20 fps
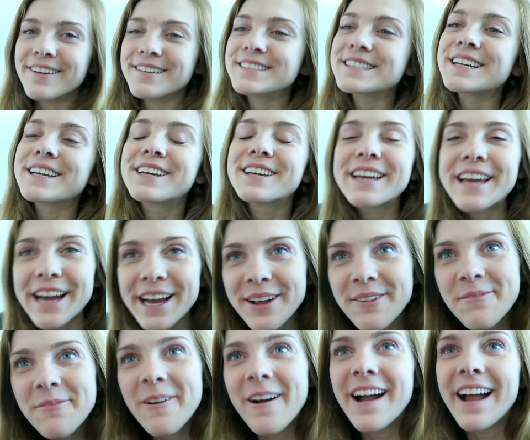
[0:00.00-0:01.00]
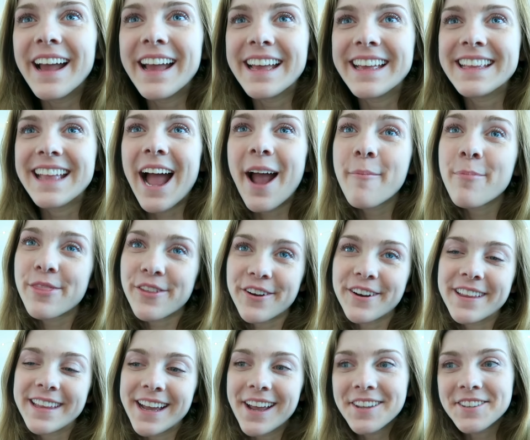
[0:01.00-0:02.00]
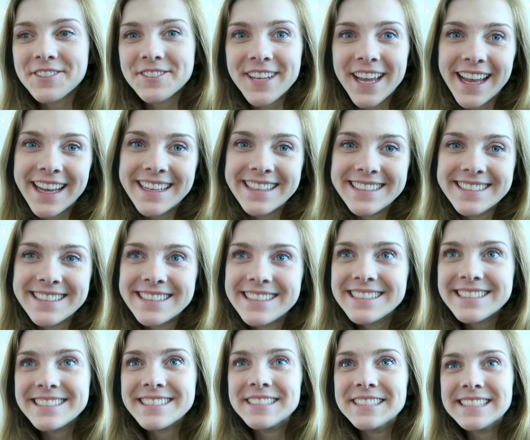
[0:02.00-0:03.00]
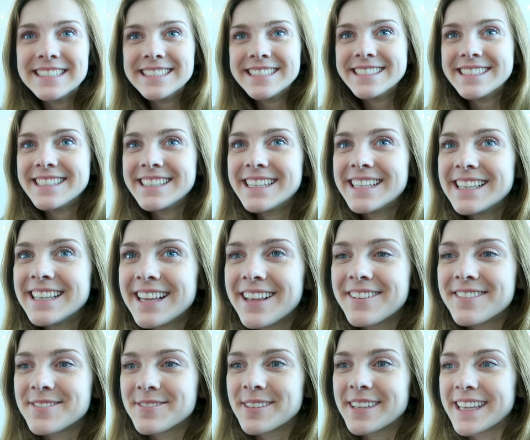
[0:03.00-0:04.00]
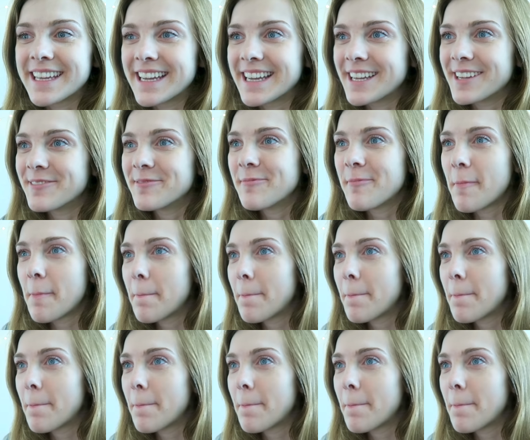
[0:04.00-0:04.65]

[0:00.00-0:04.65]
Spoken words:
was a good one. I'm thoroughly entertained. That's really good.